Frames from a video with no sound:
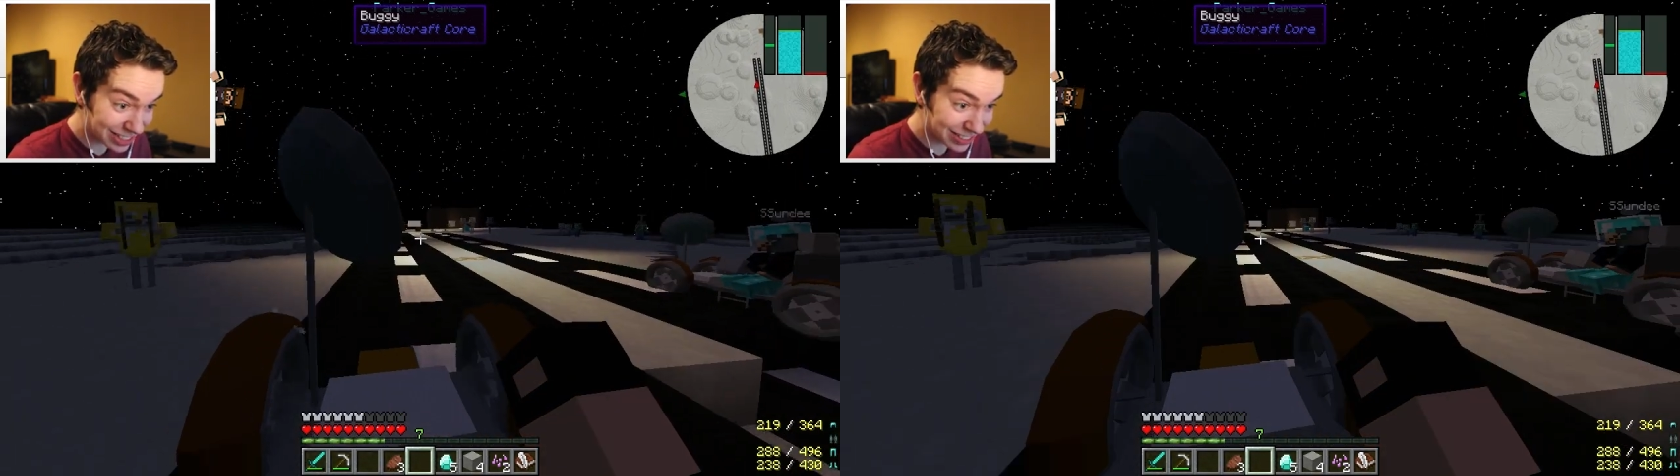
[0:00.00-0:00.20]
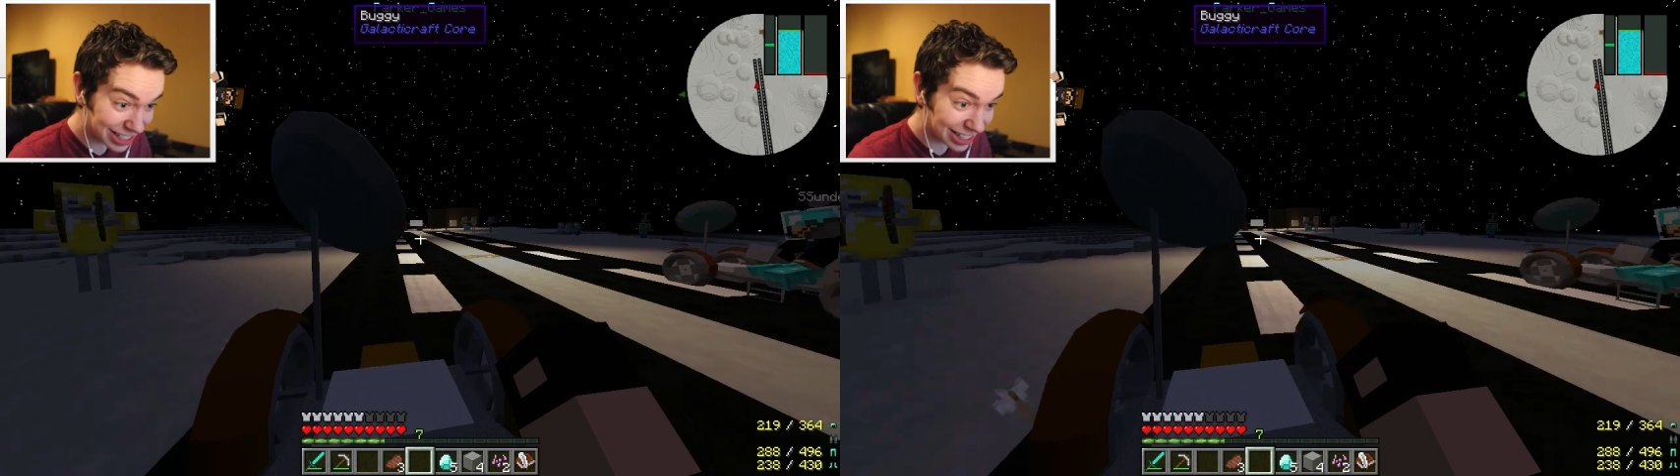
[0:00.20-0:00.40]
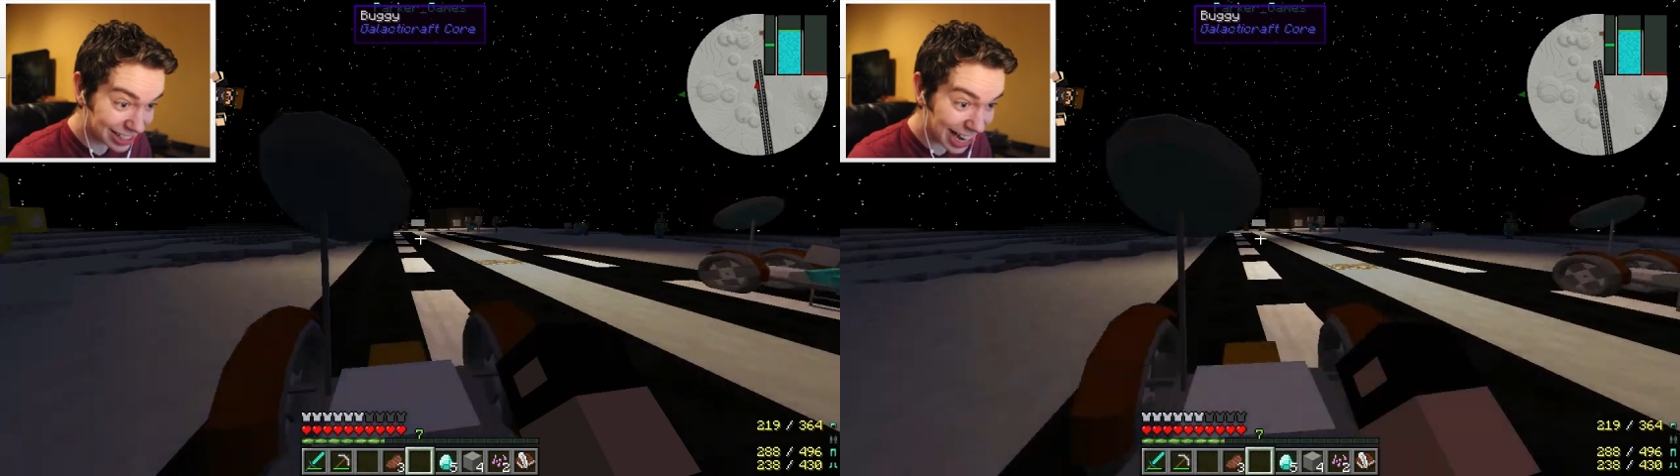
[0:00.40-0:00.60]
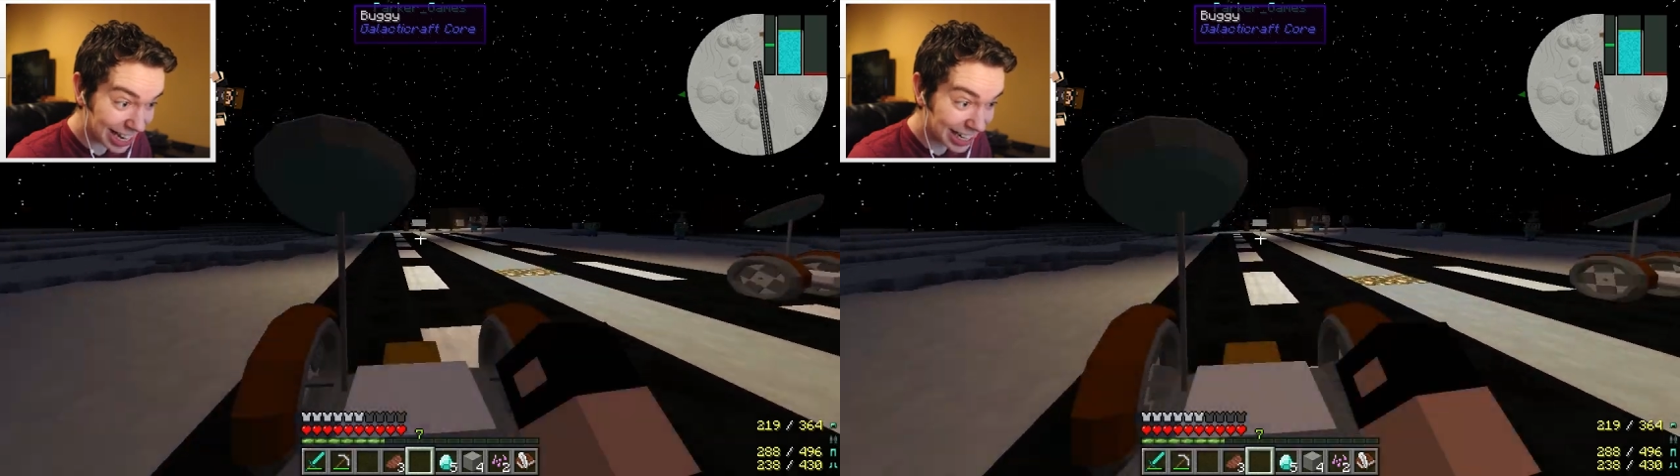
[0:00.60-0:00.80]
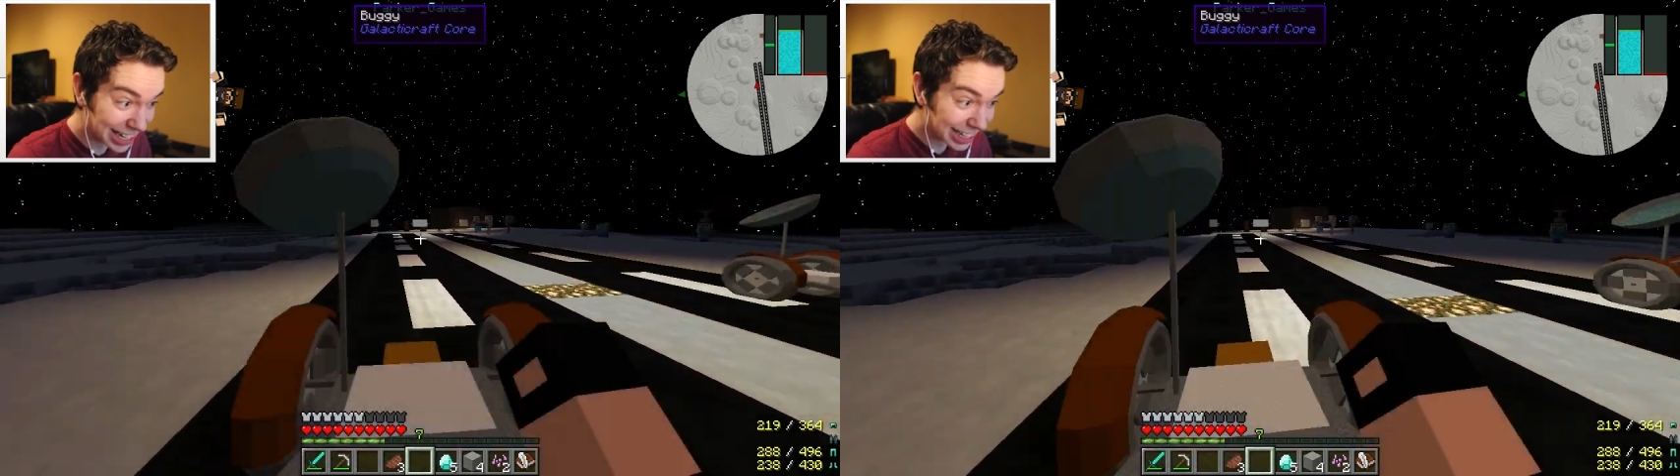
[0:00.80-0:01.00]
go. Gosh oh,
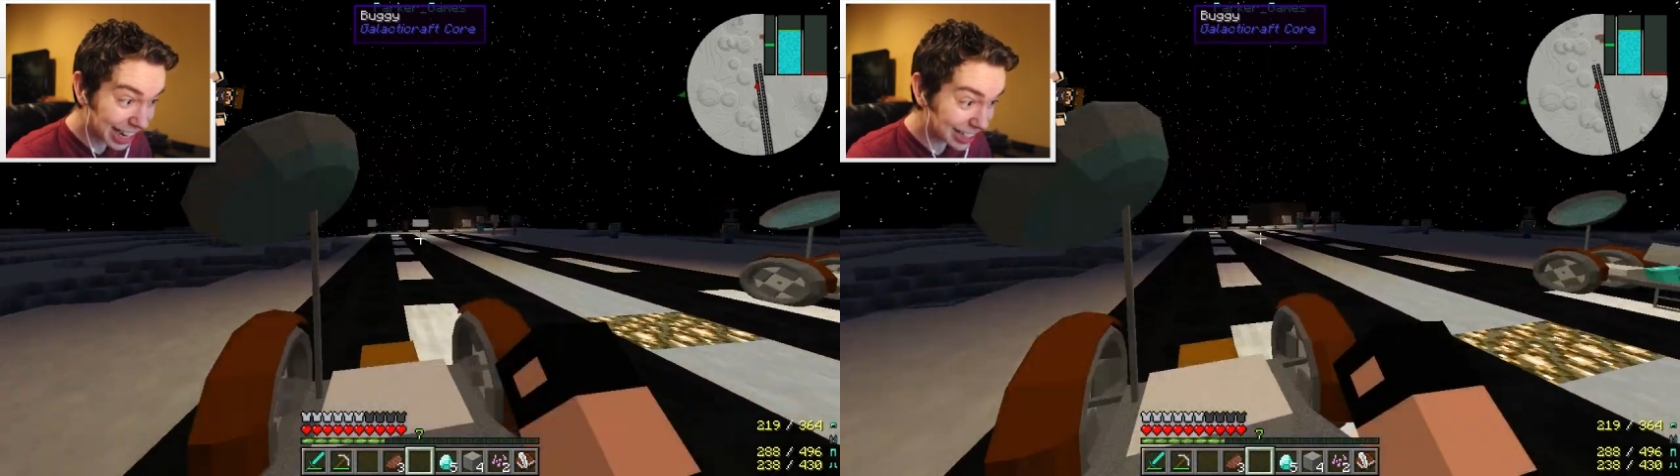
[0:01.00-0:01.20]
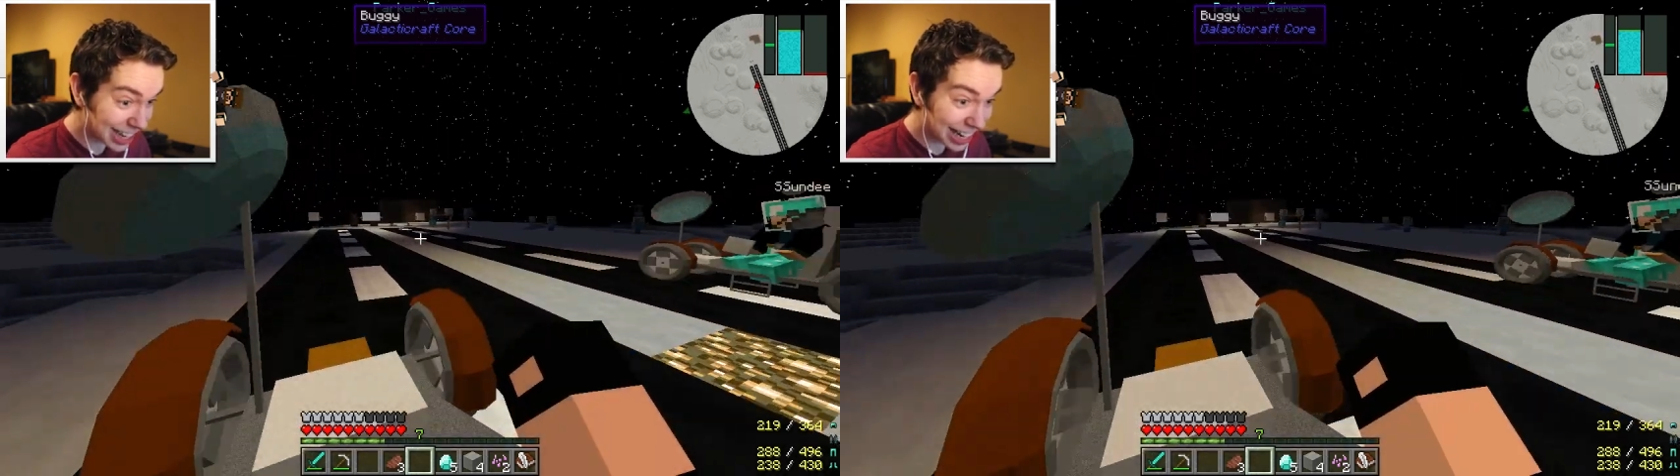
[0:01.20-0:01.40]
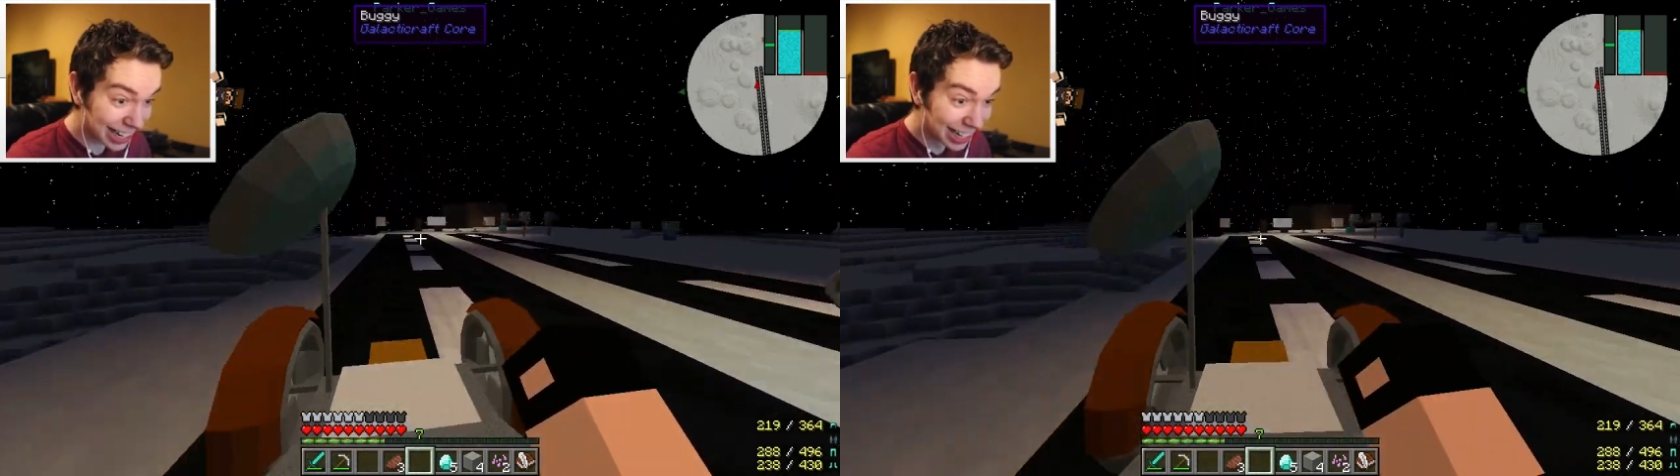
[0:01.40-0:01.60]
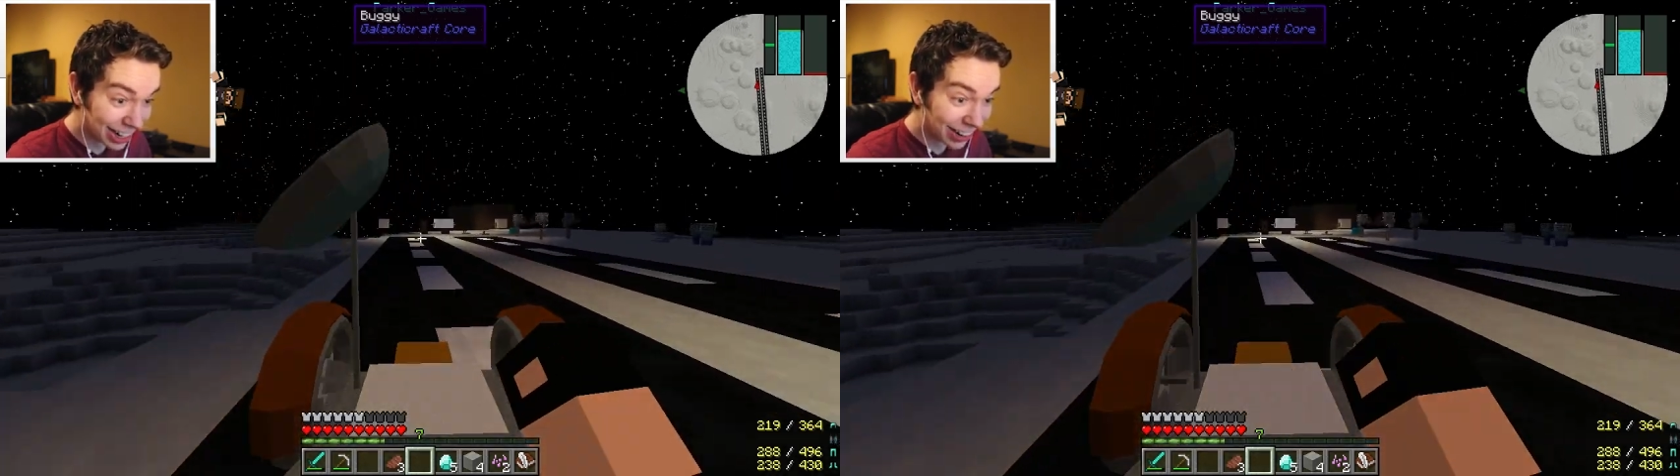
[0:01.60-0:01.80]
dang it, gosh, gosh dang it.